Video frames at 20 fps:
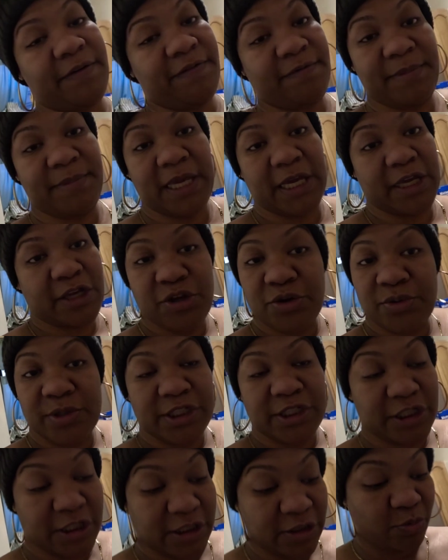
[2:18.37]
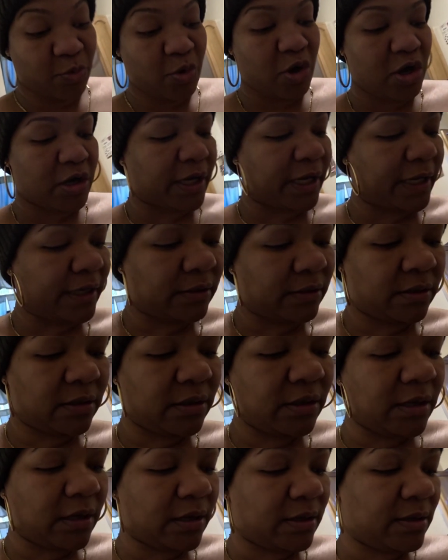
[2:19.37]
if me and you is just walking.
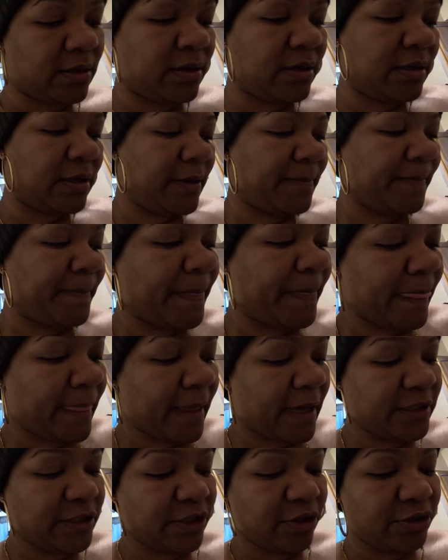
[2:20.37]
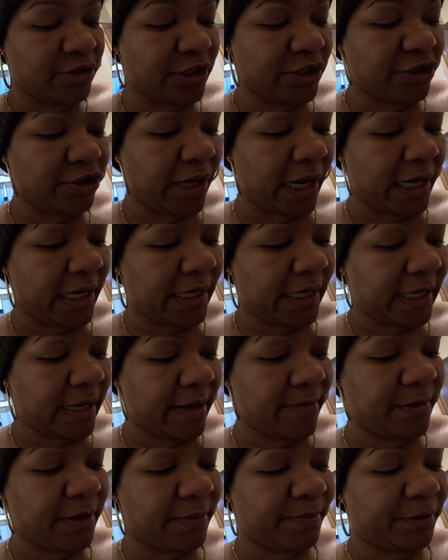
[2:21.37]
So just trying to
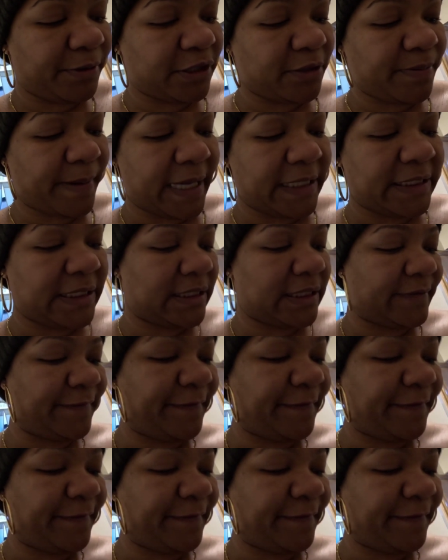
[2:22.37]
get him to push past his